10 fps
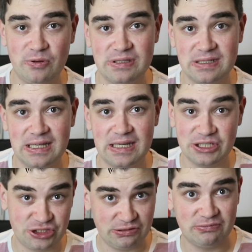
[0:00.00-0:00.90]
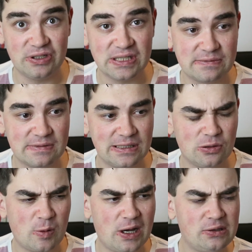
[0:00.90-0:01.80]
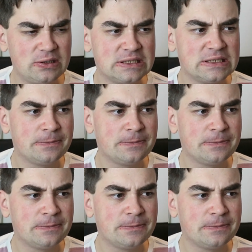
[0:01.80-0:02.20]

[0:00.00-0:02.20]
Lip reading: was a student nurse for a little while.